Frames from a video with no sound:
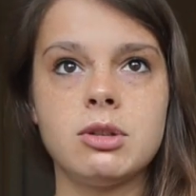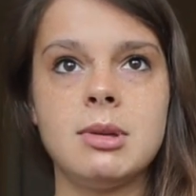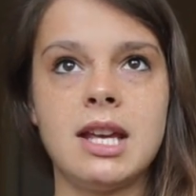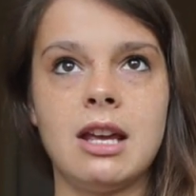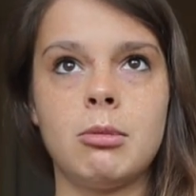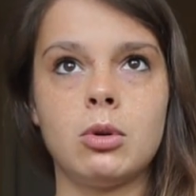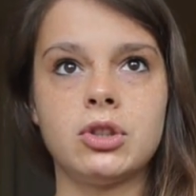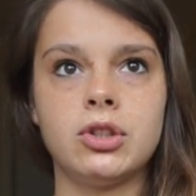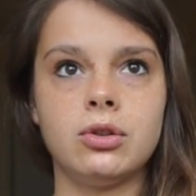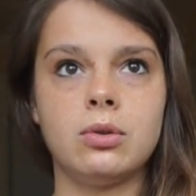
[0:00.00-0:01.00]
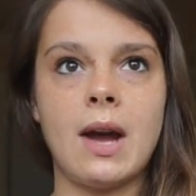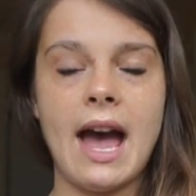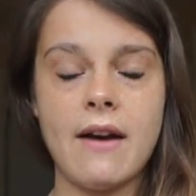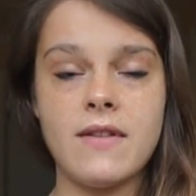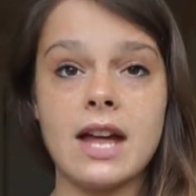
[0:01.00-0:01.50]
to be able to
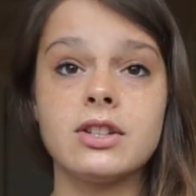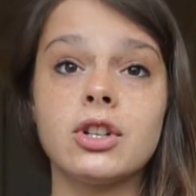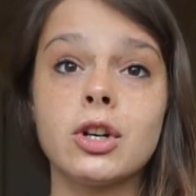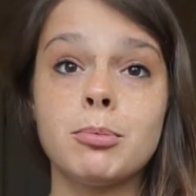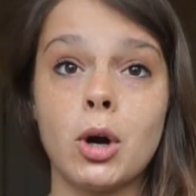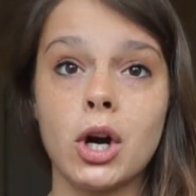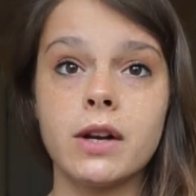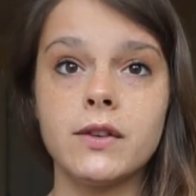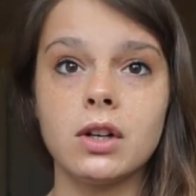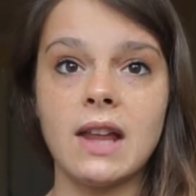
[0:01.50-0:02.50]
have that certain part of your